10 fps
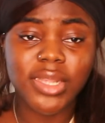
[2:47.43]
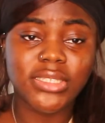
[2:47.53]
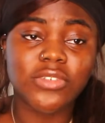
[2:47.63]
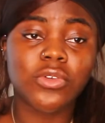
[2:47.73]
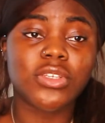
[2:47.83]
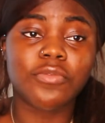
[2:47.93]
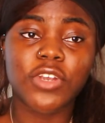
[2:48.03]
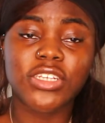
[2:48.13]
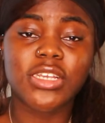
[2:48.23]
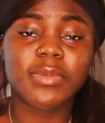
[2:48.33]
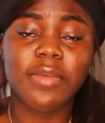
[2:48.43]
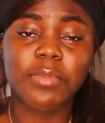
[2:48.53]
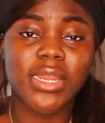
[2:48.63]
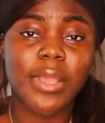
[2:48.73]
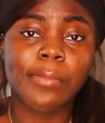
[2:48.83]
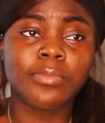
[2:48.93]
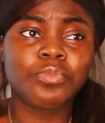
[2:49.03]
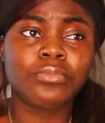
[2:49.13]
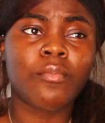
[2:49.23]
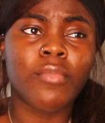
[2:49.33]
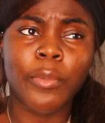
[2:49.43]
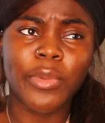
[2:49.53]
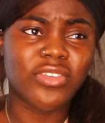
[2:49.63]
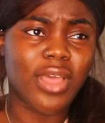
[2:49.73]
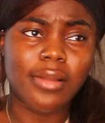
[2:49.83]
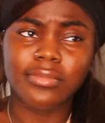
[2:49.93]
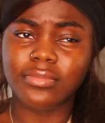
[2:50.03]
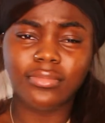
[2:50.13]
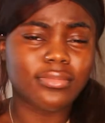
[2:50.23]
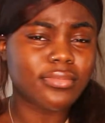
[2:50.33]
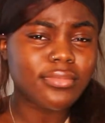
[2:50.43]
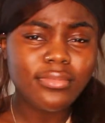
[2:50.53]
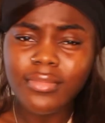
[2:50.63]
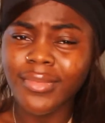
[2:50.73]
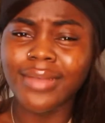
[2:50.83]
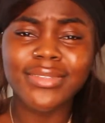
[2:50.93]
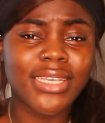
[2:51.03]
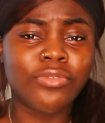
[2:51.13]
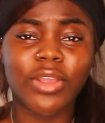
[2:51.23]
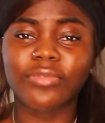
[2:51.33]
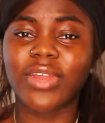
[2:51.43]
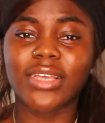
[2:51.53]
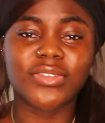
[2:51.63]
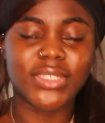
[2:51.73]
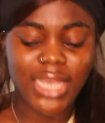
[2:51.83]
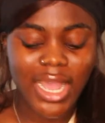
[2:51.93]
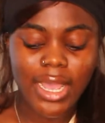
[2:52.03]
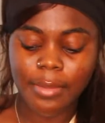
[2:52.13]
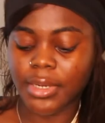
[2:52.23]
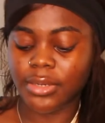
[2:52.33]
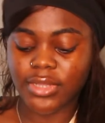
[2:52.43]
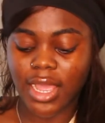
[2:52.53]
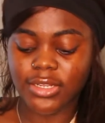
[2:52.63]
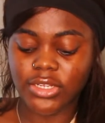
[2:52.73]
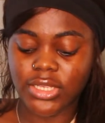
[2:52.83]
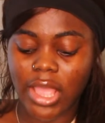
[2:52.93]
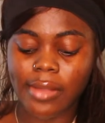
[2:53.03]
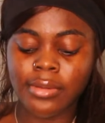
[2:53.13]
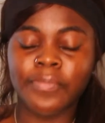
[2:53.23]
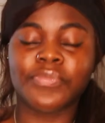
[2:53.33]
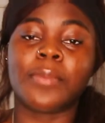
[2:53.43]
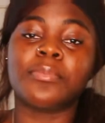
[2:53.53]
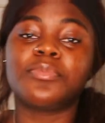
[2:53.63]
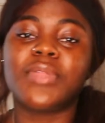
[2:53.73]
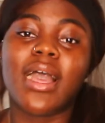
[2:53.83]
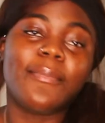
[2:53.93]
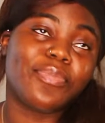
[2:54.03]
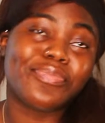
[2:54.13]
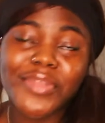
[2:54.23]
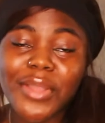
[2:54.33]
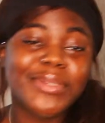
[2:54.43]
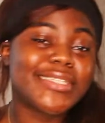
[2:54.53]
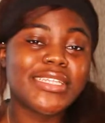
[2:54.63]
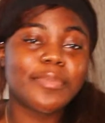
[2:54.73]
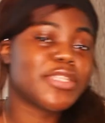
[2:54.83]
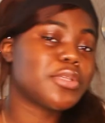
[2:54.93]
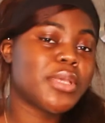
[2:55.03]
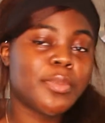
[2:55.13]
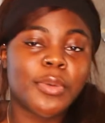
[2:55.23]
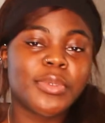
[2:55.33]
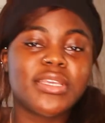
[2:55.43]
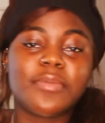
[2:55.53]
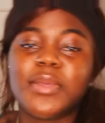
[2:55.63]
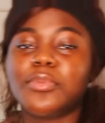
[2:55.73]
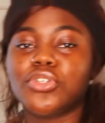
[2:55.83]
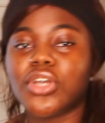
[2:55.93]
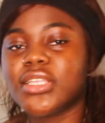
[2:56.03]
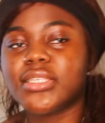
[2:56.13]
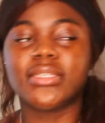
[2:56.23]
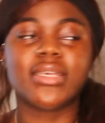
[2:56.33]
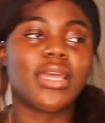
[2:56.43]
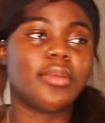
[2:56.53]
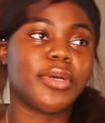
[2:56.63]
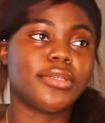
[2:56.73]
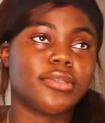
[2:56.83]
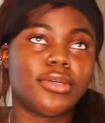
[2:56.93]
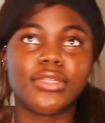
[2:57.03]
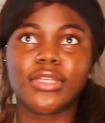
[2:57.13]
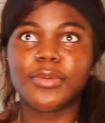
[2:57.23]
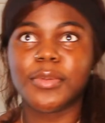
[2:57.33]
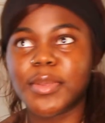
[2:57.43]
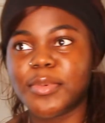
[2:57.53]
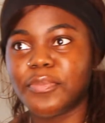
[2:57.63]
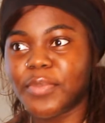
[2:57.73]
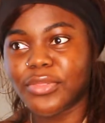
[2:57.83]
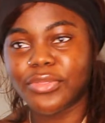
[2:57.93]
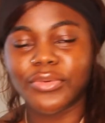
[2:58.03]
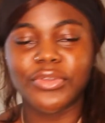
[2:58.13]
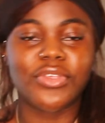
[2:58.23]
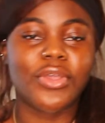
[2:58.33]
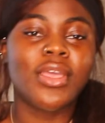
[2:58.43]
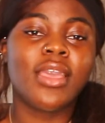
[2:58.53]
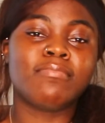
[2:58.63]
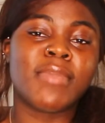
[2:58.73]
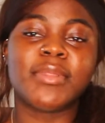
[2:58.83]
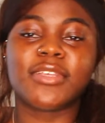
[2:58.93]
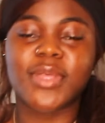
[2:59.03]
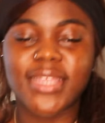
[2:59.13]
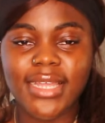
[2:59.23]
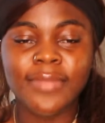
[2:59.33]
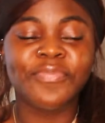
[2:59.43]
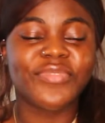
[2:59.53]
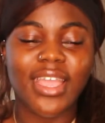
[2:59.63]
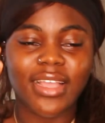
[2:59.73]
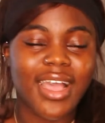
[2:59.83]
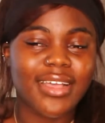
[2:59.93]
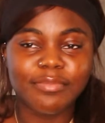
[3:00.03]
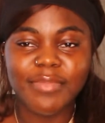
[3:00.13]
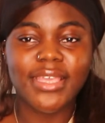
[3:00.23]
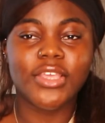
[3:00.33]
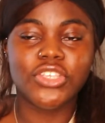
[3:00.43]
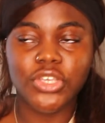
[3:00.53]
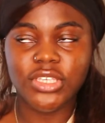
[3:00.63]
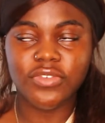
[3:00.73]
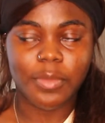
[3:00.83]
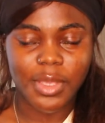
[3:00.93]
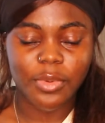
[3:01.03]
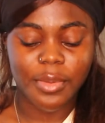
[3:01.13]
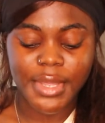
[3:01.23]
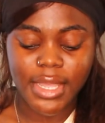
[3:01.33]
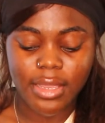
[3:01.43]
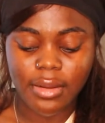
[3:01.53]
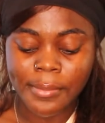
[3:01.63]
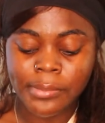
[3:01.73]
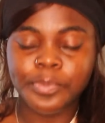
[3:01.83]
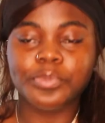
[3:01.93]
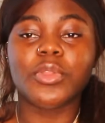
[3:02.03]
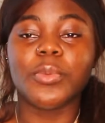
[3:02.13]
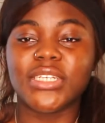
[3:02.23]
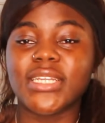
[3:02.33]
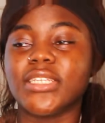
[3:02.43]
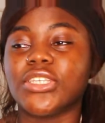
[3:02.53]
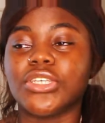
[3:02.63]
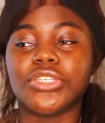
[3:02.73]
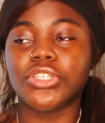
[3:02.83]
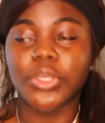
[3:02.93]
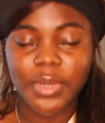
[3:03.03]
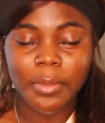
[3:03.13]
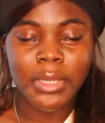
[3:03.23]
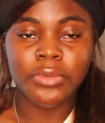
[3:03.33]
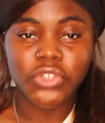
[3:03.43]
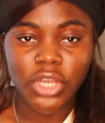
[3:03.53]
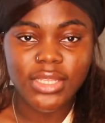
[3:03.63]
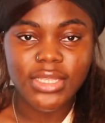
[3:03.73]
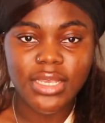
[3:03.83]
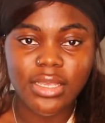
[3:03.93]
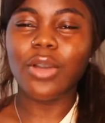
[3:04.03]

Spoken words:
There's definitely some friendships I've been in which like I've seen red flags at the time, and I was kind of just like, that I want to see the best in people. I want to give people chances kind of person. Oh, you don't know what people have been through, so maybe that's why I make excuses for people in my head, which leads to a stupid amount of chances.